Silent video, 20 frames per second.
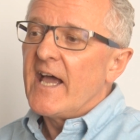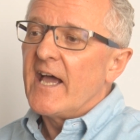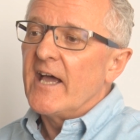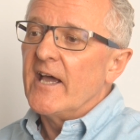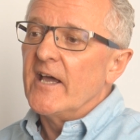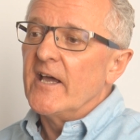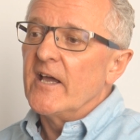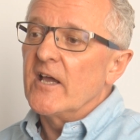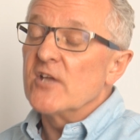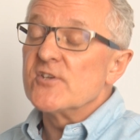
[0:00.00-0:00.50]

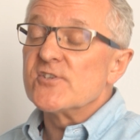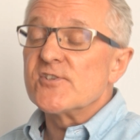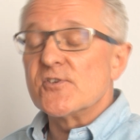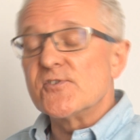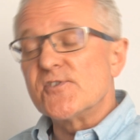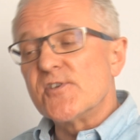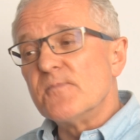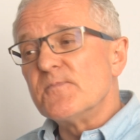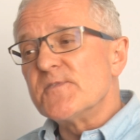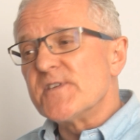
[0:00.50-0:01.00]
And so
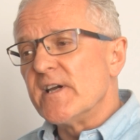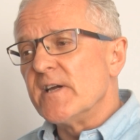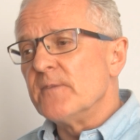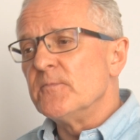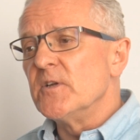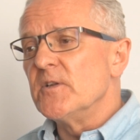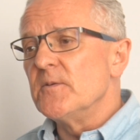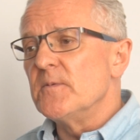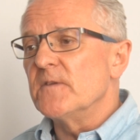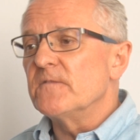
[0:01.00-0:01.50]

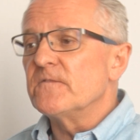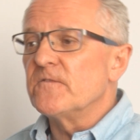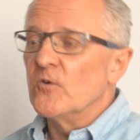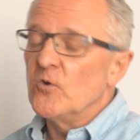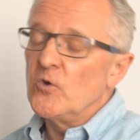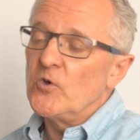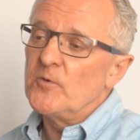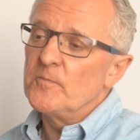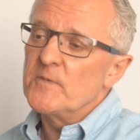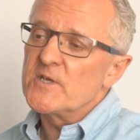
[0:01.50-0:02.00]
sometime really
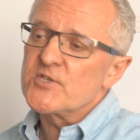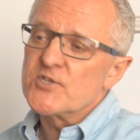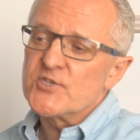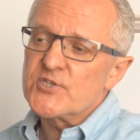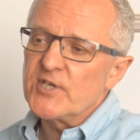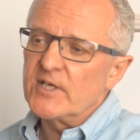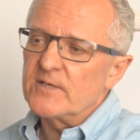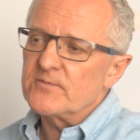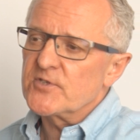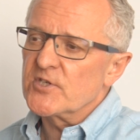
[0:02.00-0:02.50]
before Mission
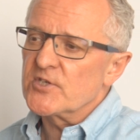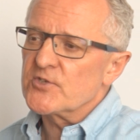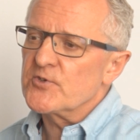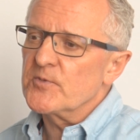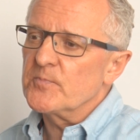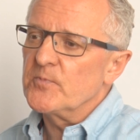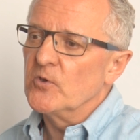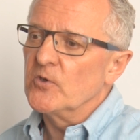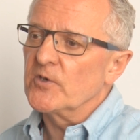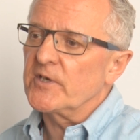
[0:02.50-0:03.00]
Shaped Church
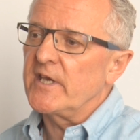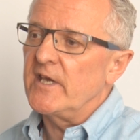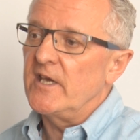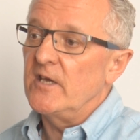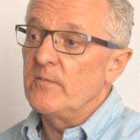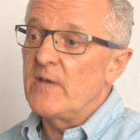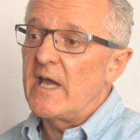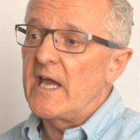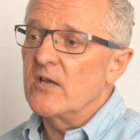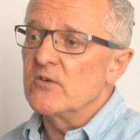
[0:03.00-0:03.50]
Report
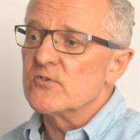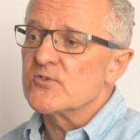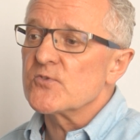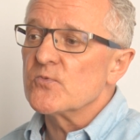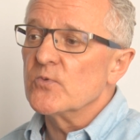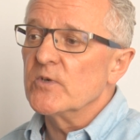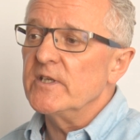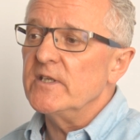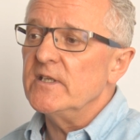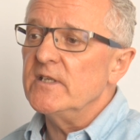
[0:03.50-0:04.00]
came
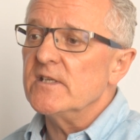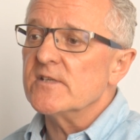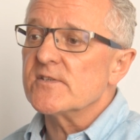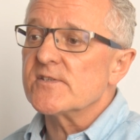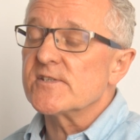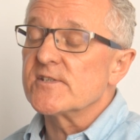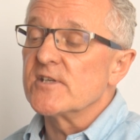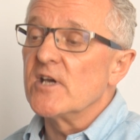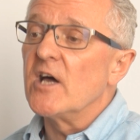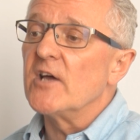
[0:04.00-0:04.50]
out, we
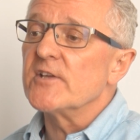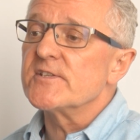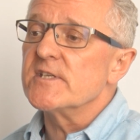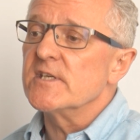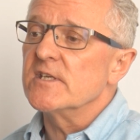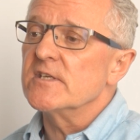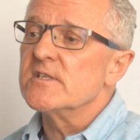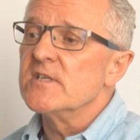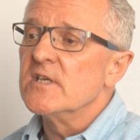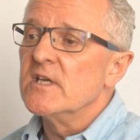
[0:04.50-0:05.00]

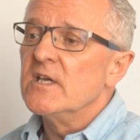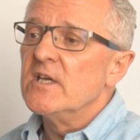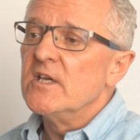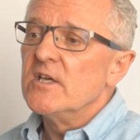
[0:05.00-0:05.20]
started